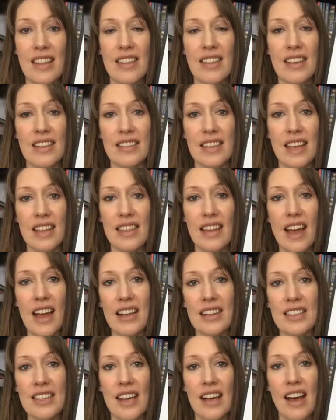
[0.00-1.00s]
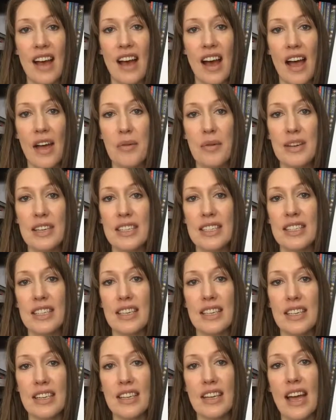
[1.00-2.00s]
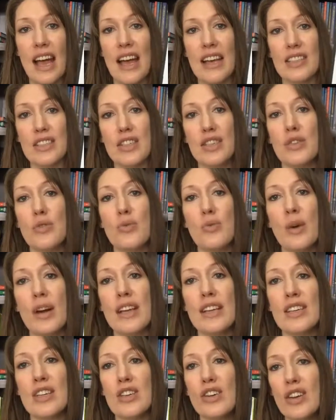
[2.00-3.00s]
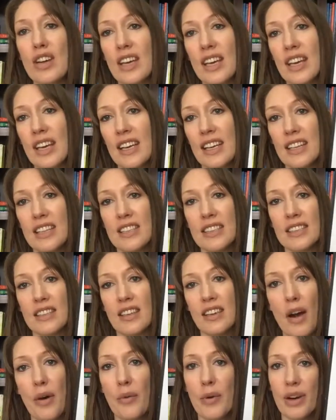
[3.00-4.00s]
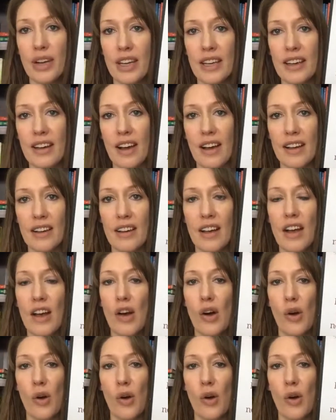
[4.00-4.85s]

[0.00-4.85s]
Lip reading: things like that, I wanted to ask you what your kids are working on